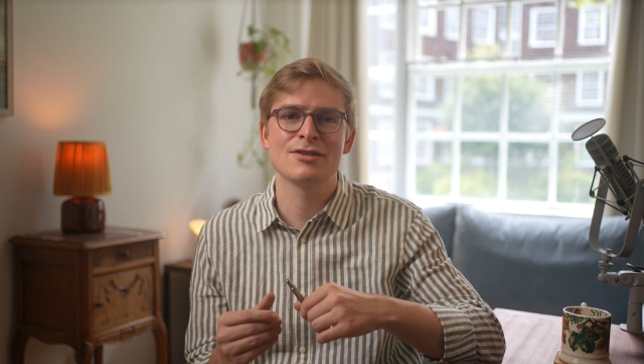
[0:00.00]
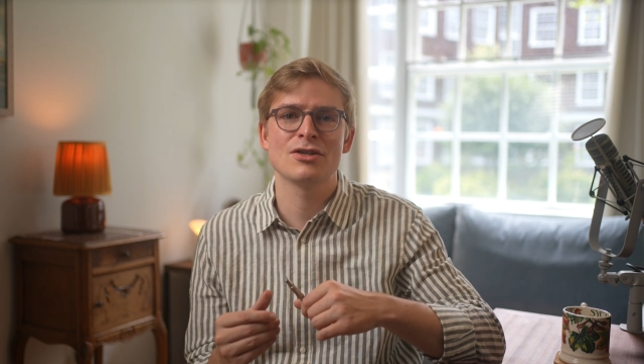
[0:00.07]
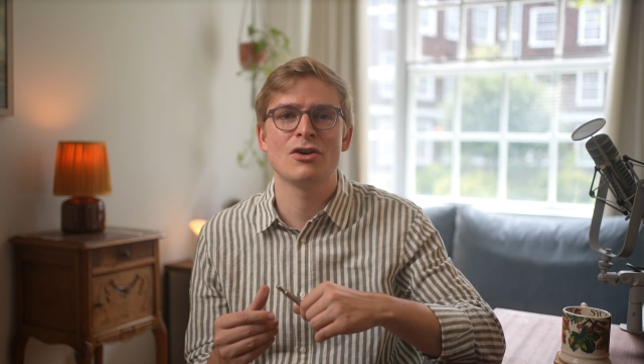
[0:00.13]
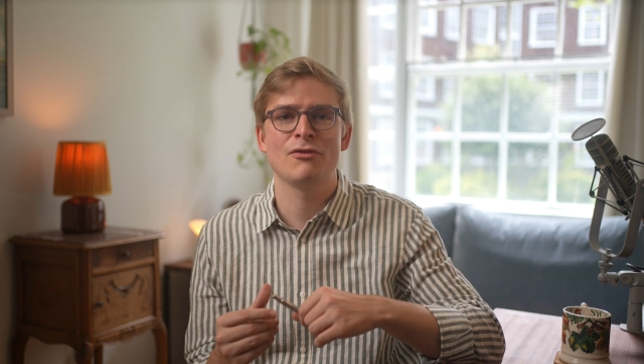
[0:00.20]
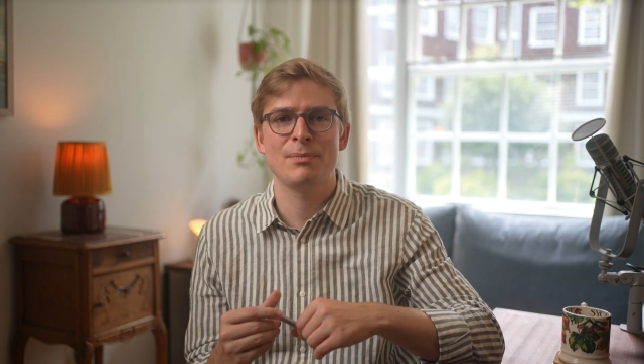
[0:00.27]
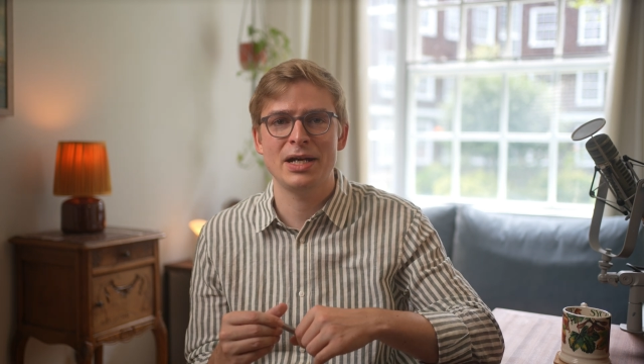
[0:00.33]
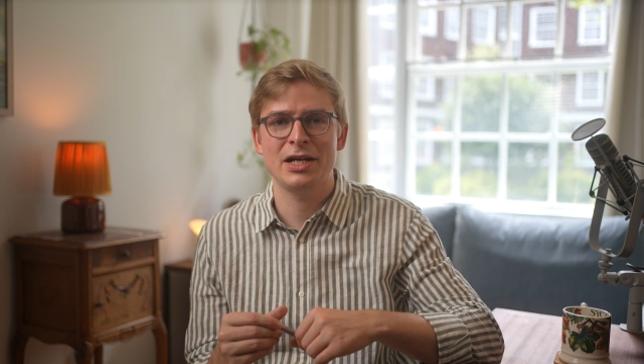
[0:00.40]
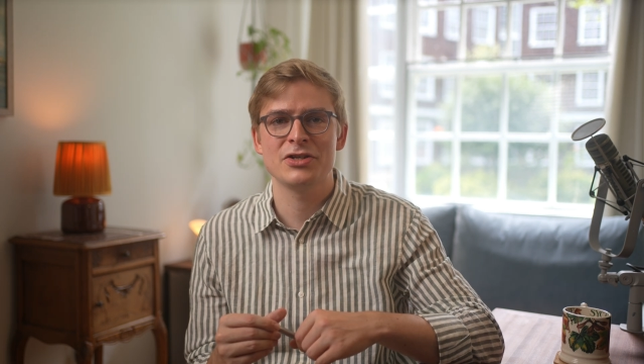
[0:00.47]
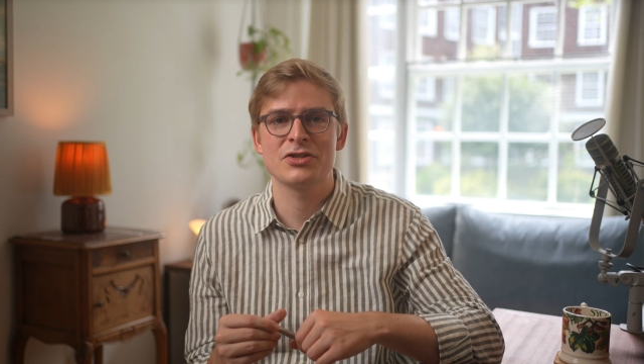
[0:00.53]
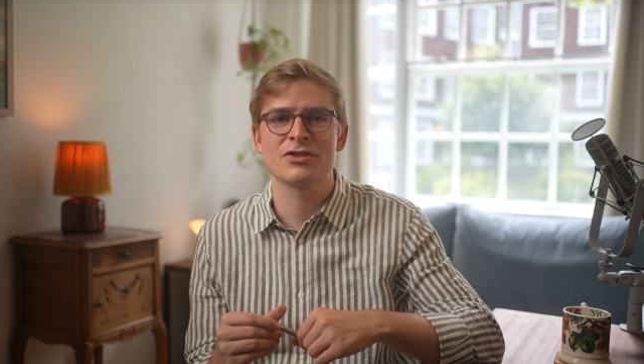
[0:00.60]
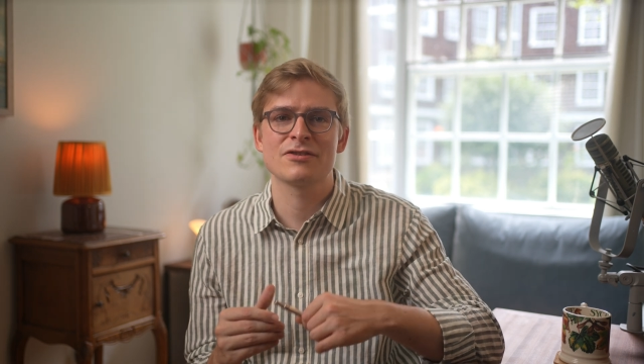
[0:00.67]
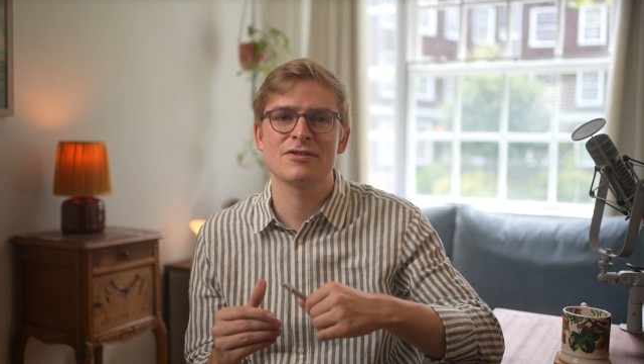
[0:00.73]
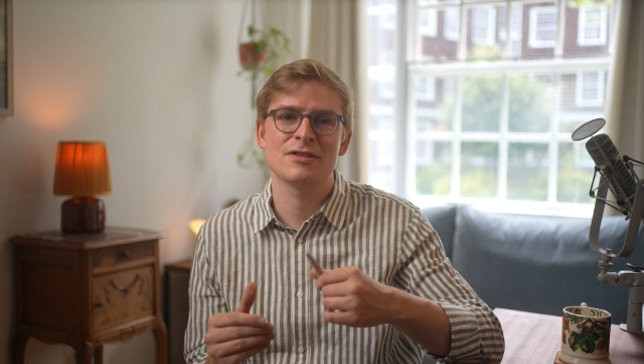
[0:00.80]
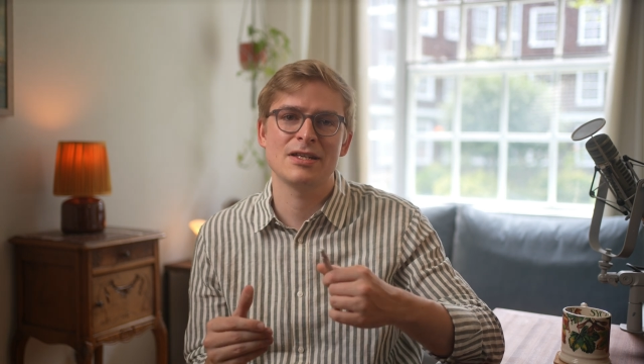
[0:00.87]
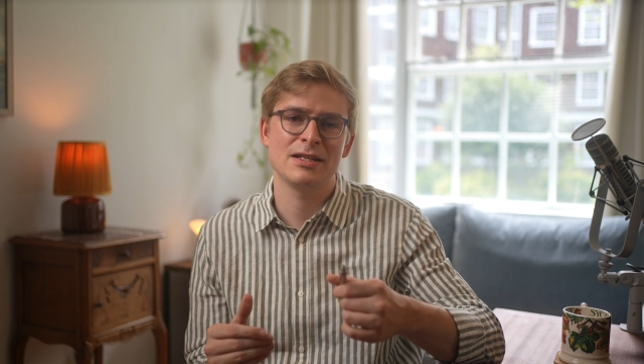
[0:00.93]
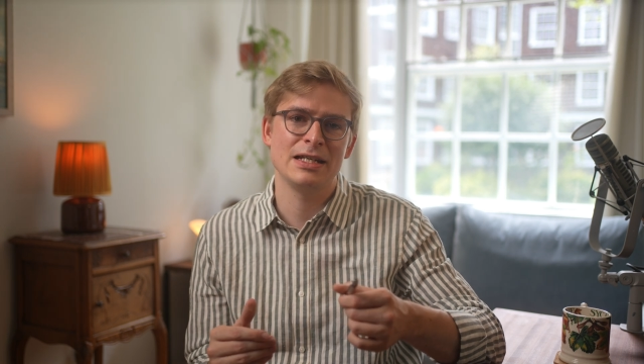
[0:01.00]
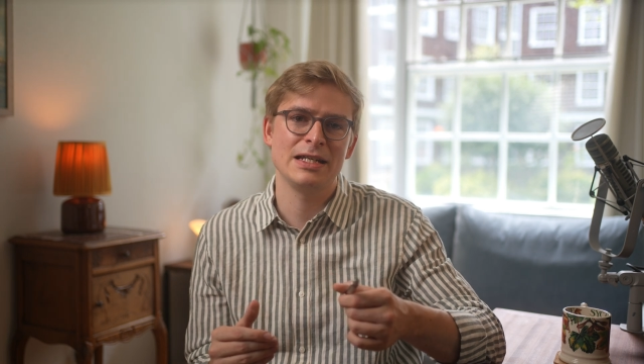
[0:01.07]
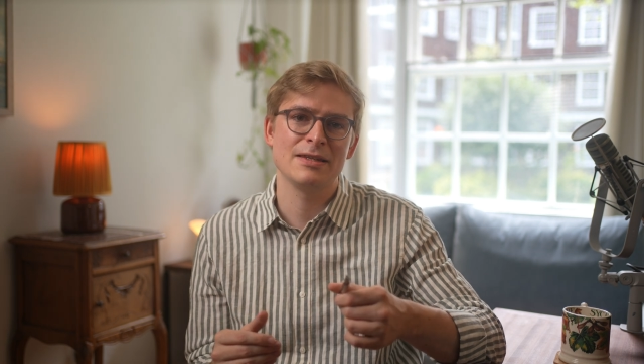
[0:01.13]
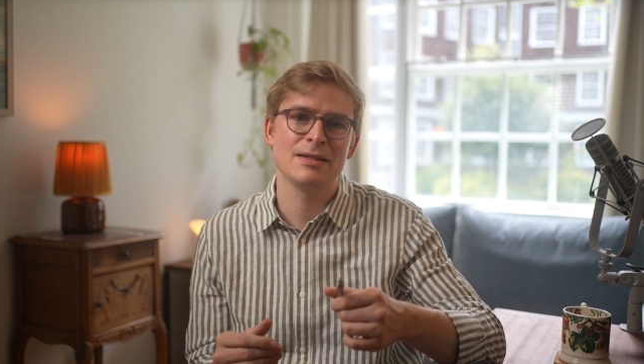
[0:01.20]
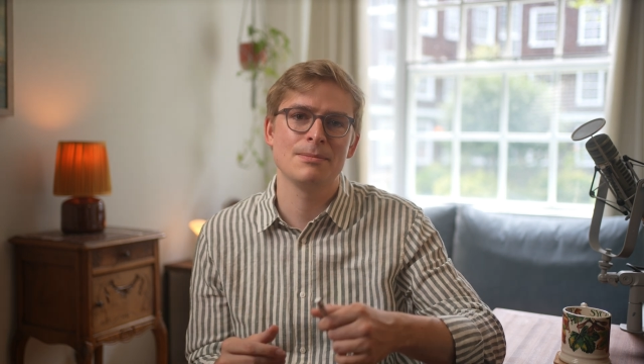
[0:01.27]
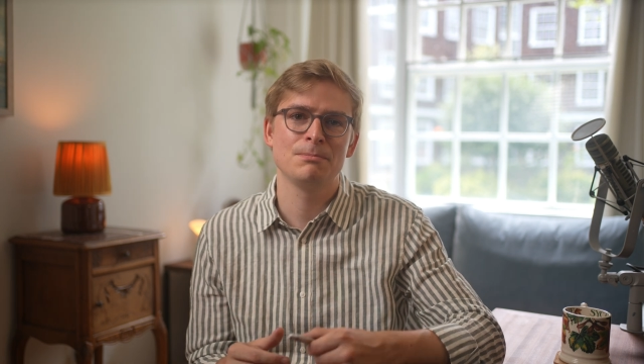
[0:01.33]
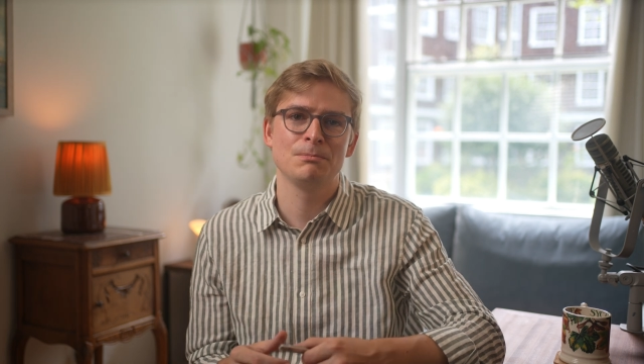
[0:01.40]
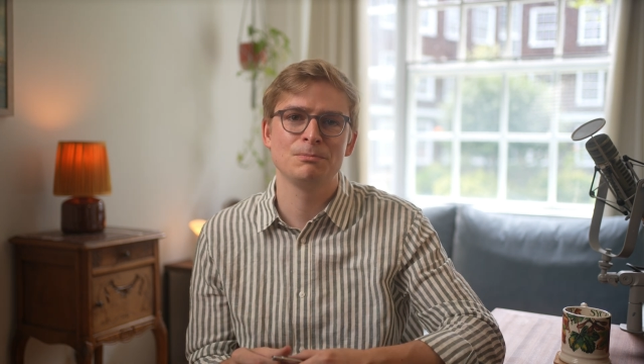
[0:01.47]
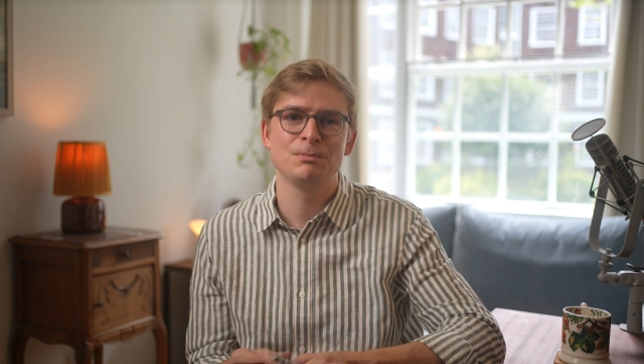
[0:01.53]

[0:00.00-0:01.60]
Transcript: of patients that need them.